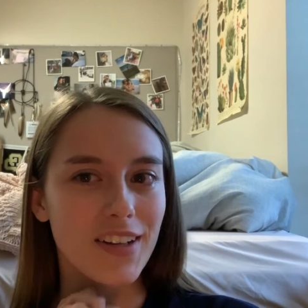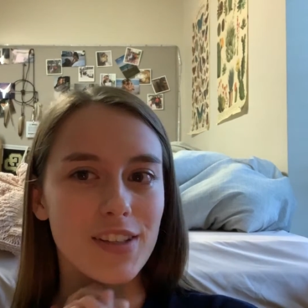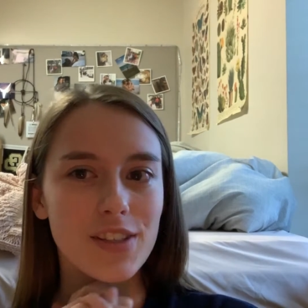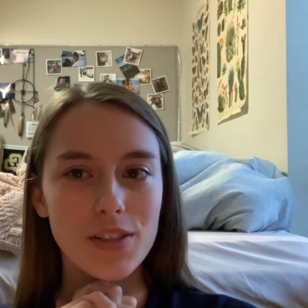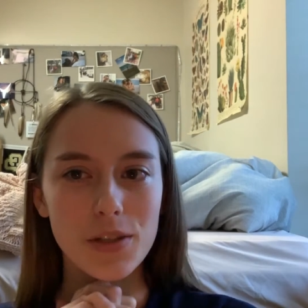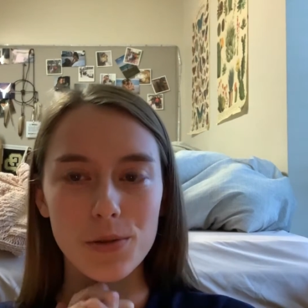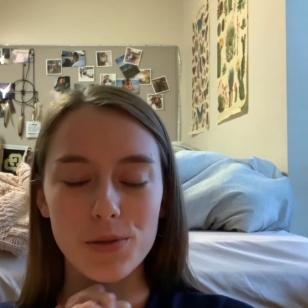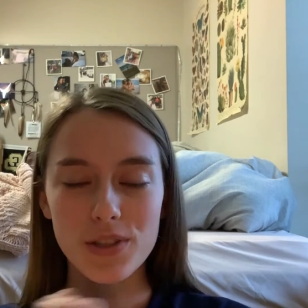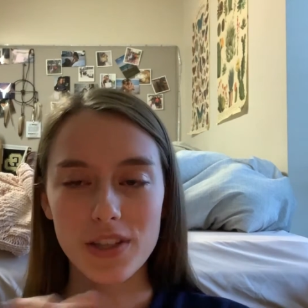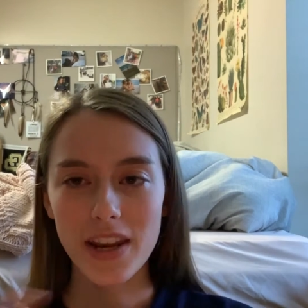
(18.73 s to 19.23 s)

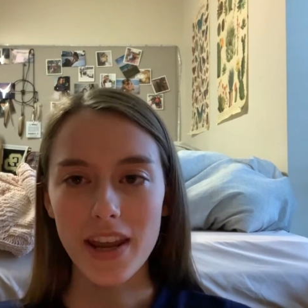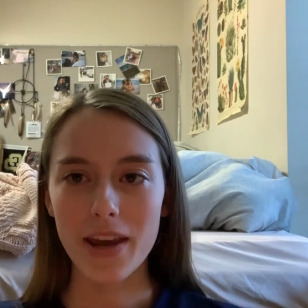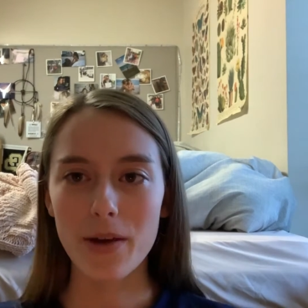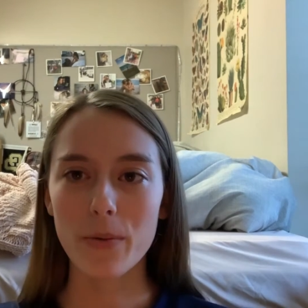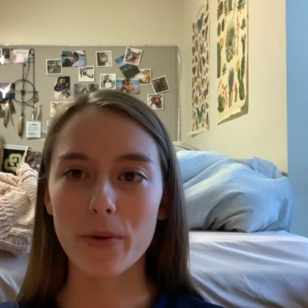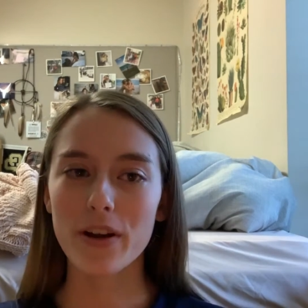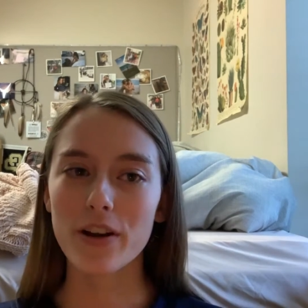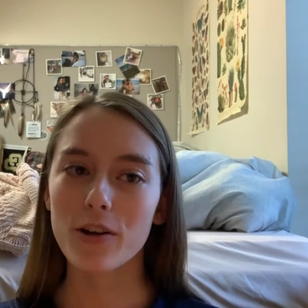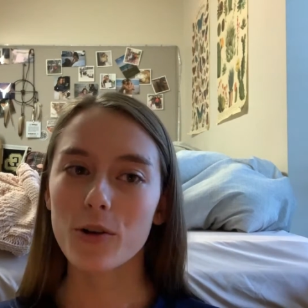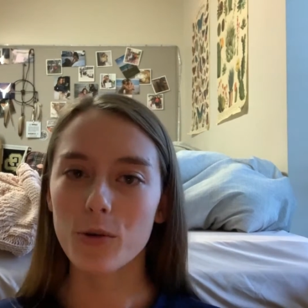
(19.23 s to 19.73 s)
So today
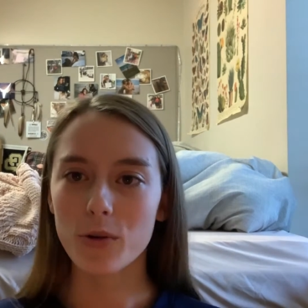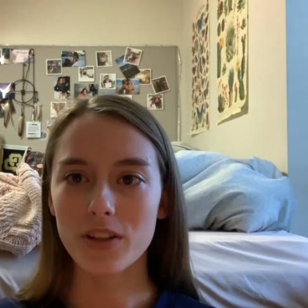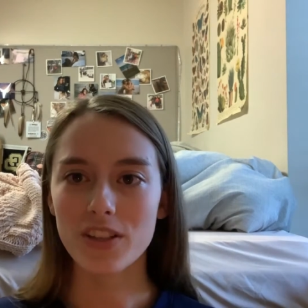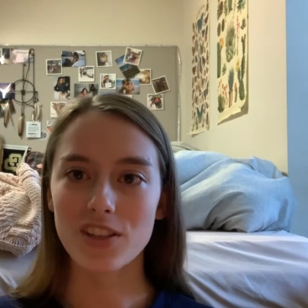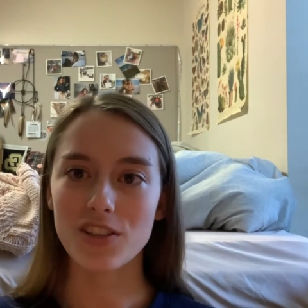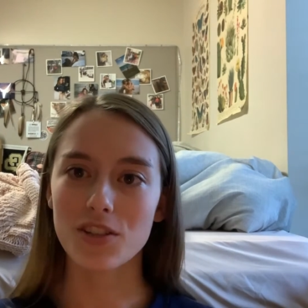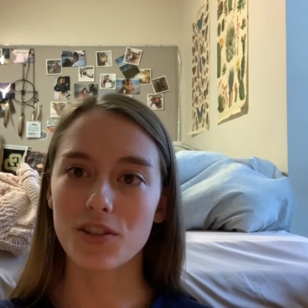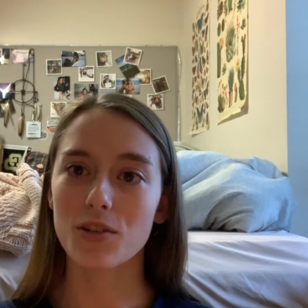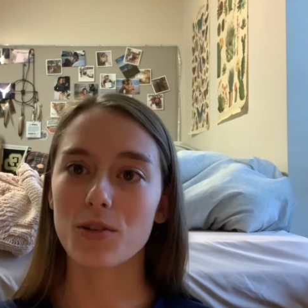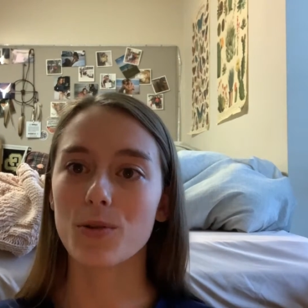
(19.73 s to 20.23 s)
we are going to
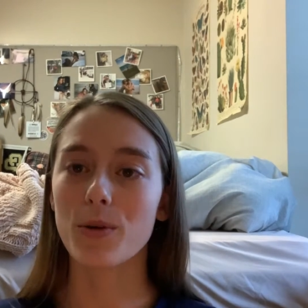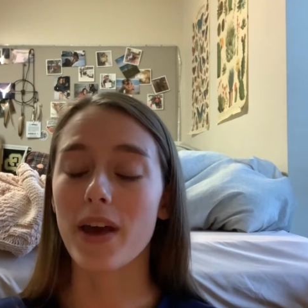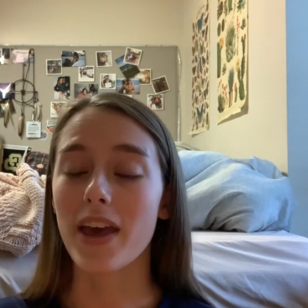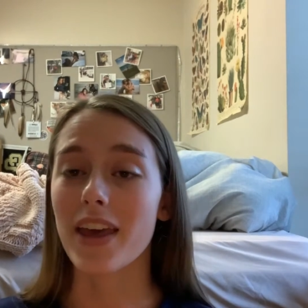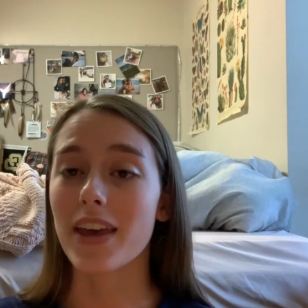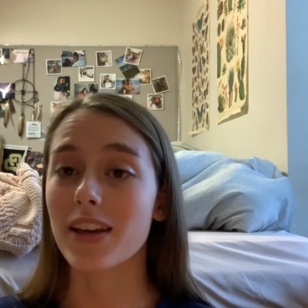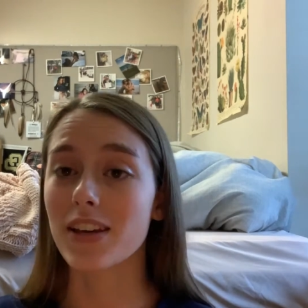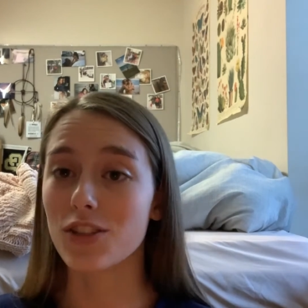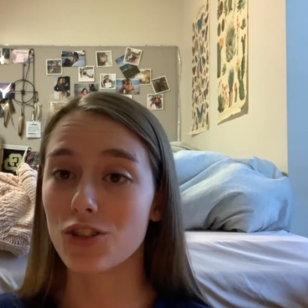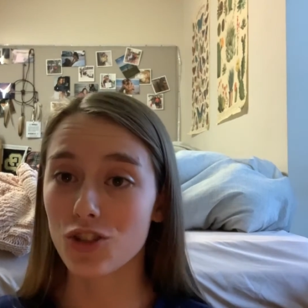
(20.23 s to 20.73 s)
do
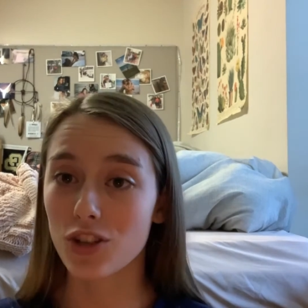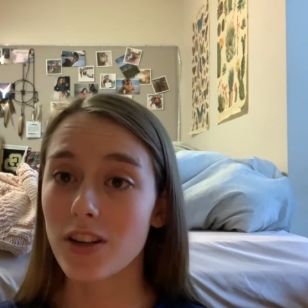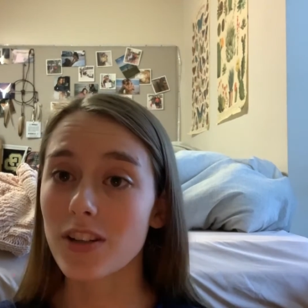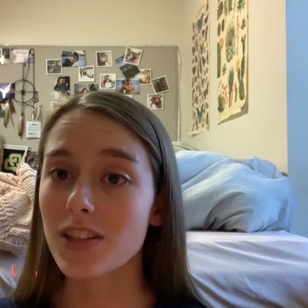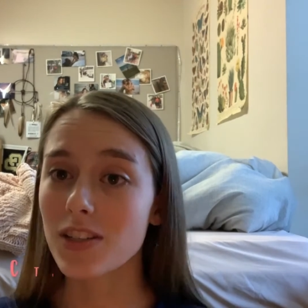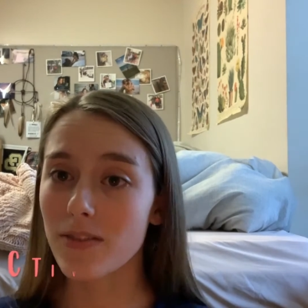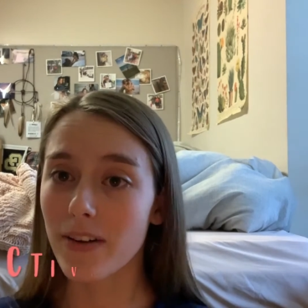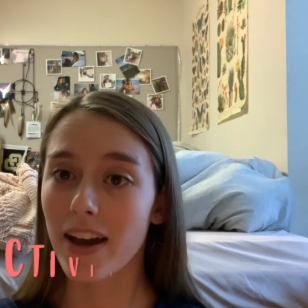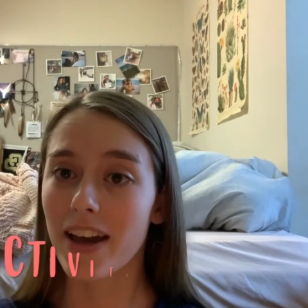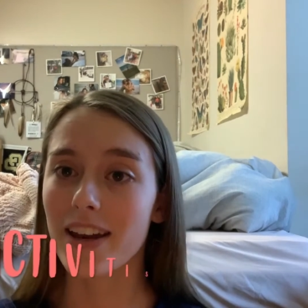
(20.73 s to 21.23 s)
a
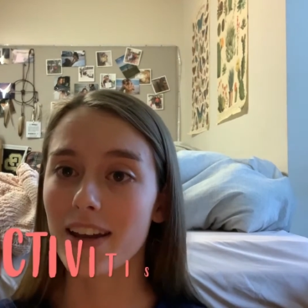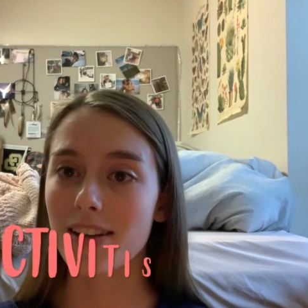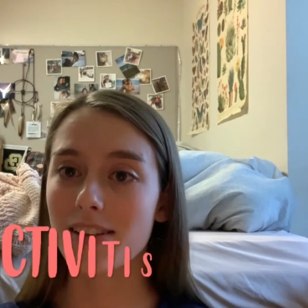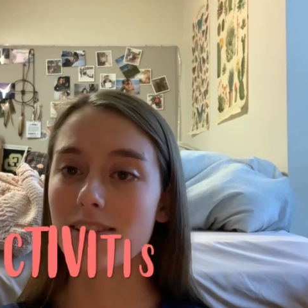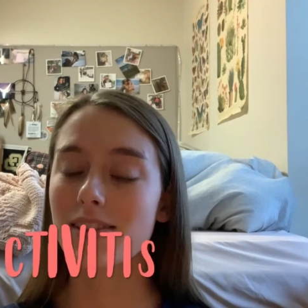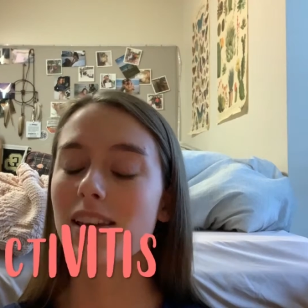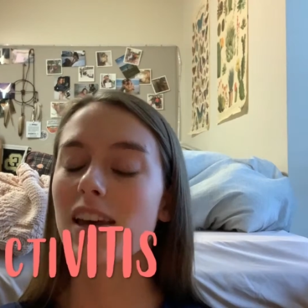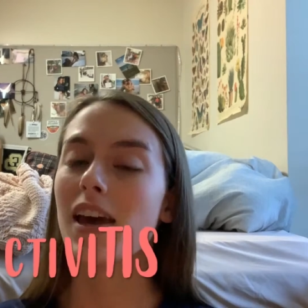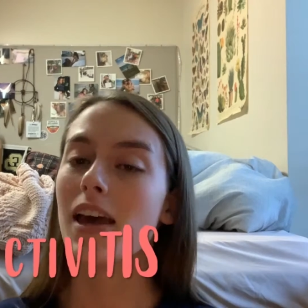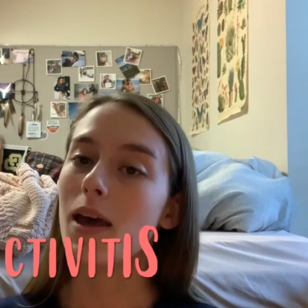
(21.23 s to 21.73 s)

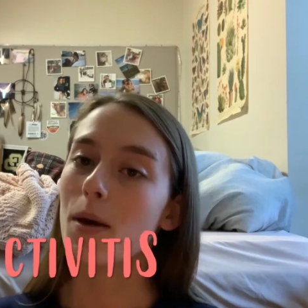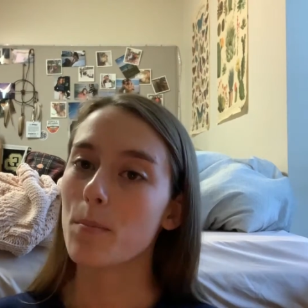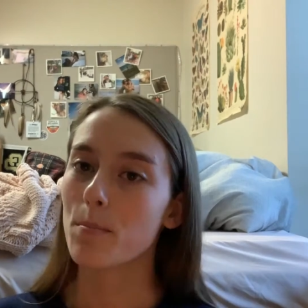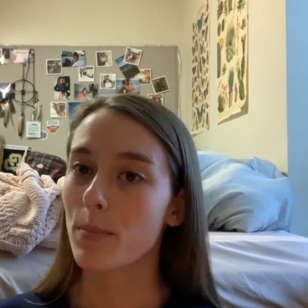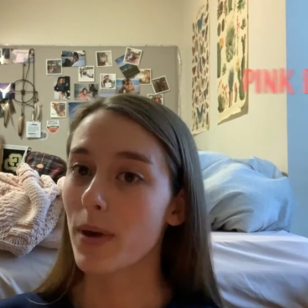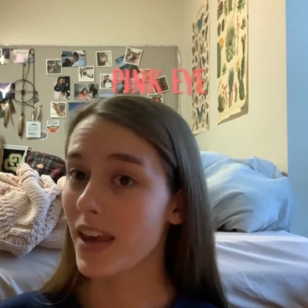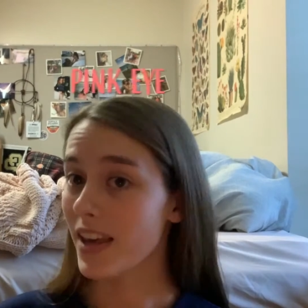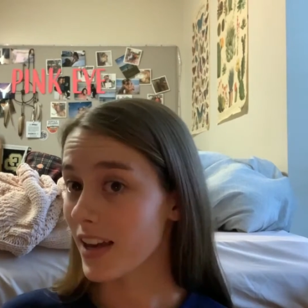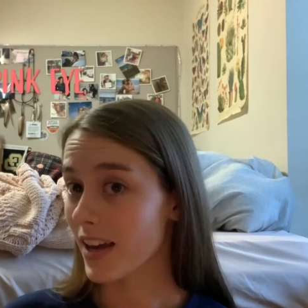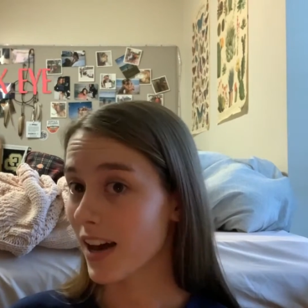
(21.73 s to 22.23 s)
conjunctivitis
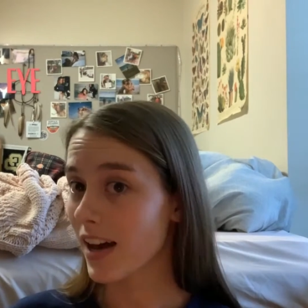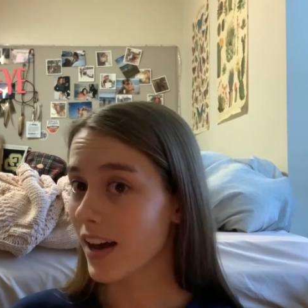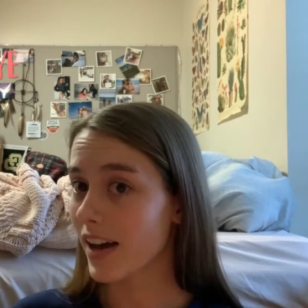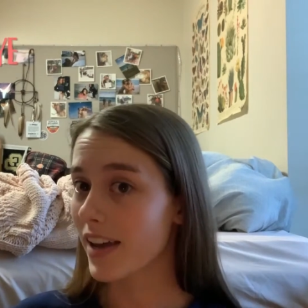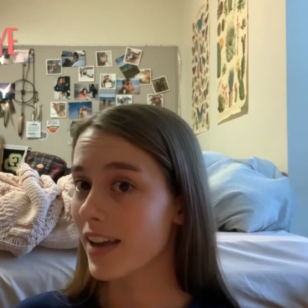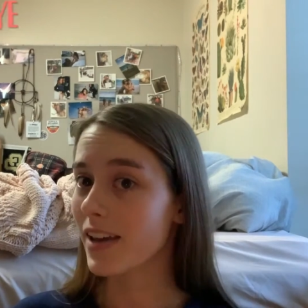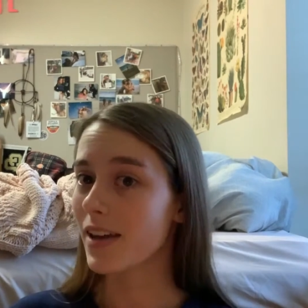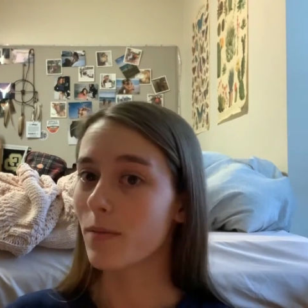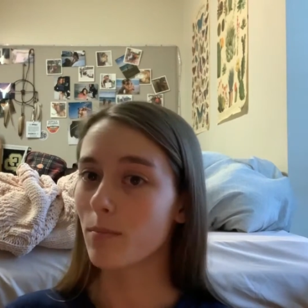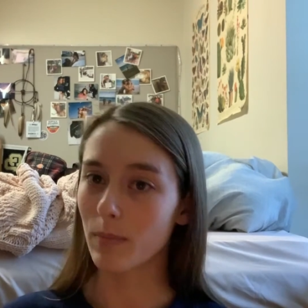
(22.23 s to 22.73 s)
pink
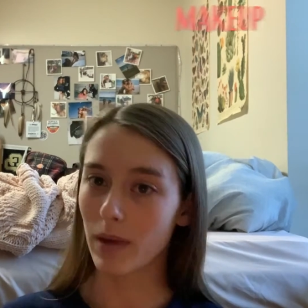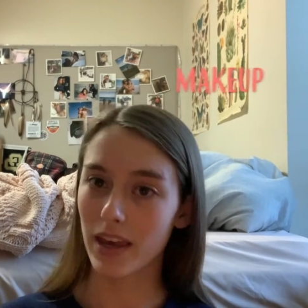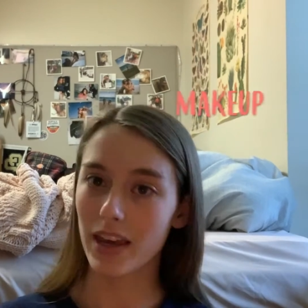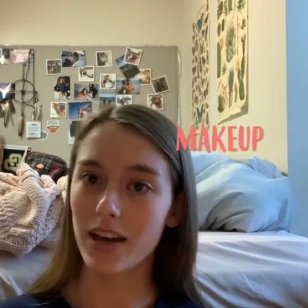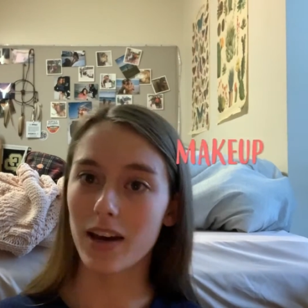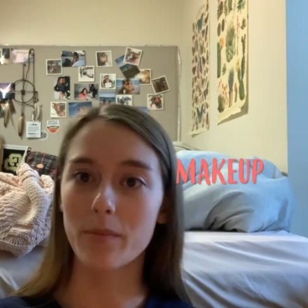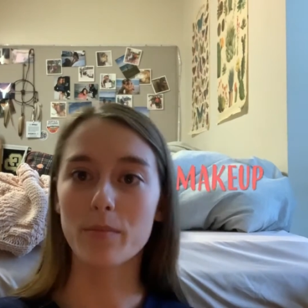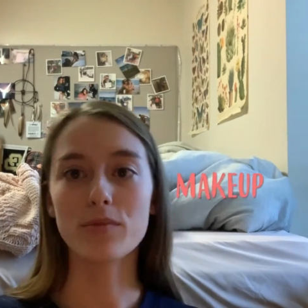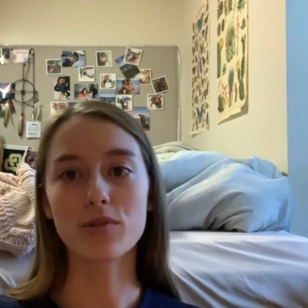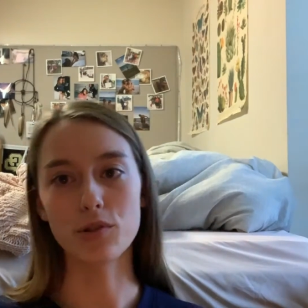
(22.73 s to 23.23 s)
eye makeup